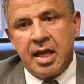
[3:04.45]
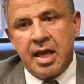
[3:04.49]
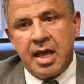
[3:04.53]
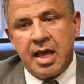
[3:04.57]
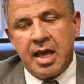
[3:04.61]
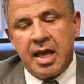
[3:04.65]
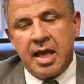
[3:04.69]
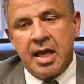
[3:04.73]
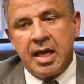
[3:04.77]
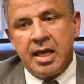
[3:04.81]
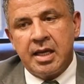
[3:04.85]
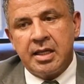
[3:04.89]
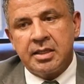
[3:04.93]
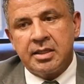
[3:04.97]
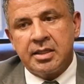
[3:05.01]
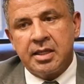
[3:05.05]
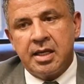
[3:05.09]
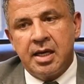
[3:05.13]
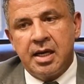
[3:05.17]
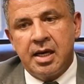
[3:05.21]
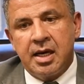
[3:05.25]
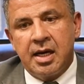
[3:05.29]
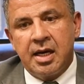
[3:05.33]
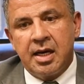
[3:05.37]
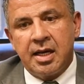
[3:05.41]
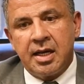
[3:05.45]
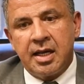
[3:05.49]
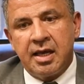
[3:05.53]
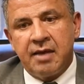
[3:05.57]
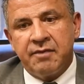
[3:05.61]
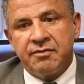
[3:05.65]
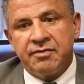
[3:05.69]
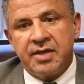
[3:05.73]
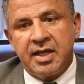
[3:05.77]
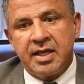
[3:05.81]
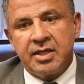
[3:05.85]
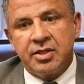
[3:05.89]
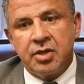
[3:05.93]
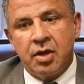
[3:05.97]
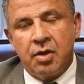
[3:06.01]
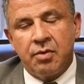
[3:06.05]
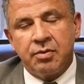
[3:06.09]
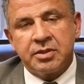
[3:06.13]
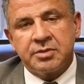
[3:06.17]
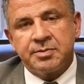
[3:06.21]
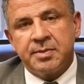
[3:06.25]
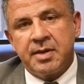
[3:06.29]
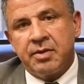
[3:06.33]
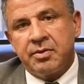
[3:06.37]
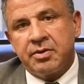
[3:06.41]
And if they don't
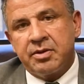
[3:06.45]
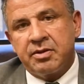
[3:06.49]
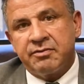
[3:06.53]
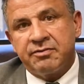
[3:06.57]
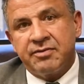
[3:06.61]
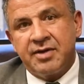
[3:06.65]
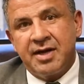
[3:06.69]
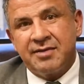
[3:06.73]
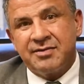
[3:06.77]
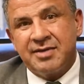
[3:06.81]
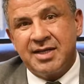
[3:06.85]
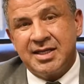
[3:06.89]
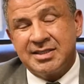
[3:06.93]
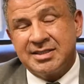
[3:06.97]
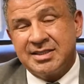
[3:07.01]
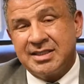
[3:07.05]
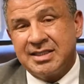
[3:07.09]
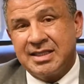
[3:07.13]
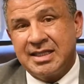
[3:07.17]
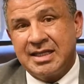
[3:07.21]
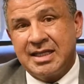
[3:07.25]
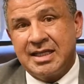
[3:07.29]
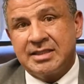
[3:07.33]
respond within 5 days,